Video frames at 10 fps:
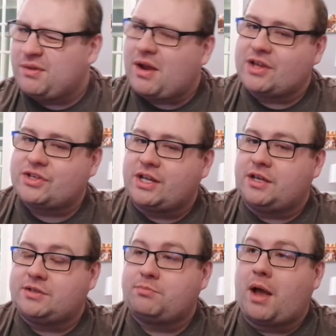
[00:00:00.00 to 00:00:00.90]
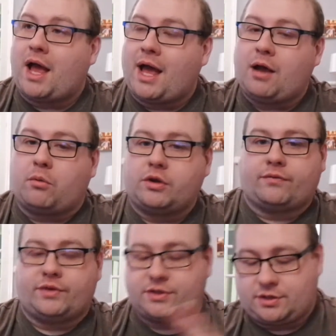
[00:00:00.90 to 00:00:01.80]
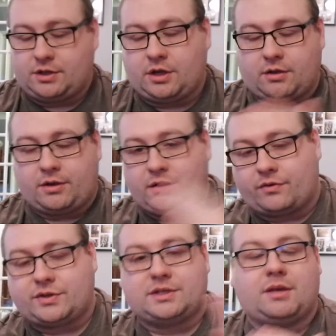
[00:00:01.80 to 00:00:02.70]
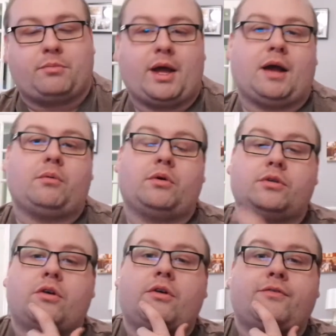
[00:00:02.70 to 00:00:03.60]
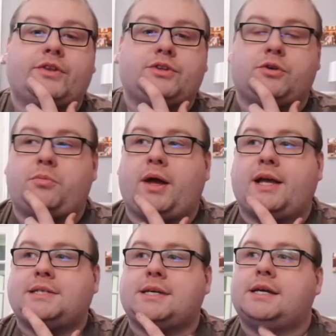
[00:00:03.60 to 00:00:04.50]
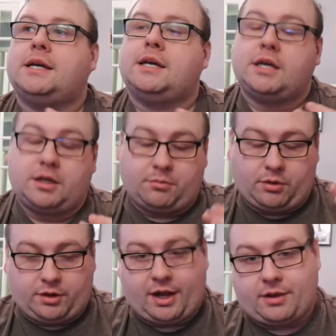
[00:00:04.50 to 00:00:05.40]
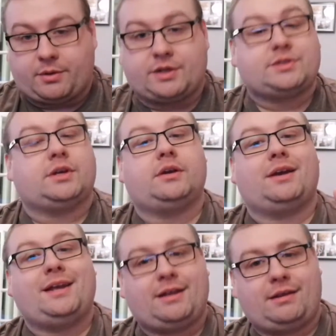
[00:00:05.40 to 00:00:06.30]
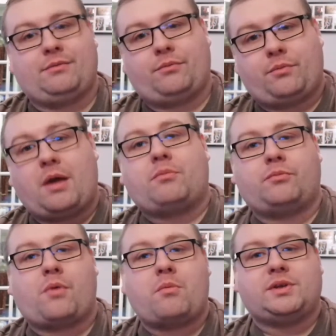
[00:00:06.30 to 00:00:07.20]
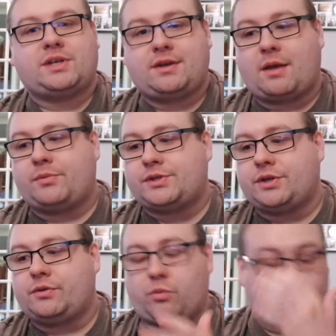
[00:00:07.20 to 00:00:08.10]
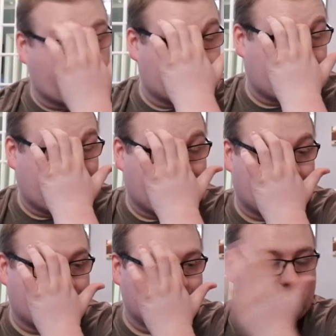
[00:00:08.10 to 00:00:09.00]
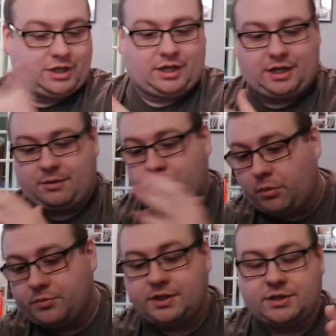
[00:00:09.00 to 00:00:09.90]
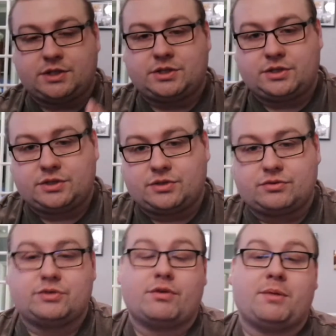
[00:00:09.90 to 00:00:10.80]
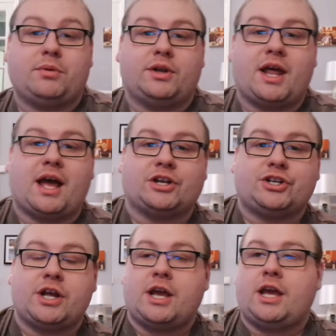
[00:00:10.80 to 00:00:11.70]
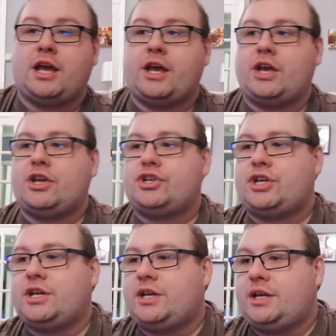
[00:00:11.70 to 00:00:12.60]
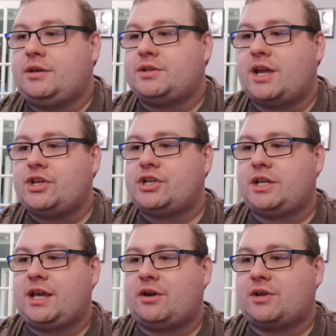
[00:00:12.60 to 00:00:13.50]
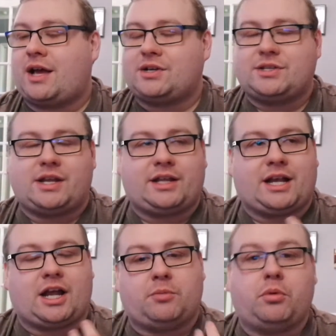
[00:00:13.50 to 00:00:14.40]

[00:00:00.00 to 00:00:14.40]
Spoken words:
actually it's part 1 of the, it's in part 1 of the 2-parter, But anyway, so when we see episode 1 and she bumps into Rainbow Dash, she essentially accidentally kind of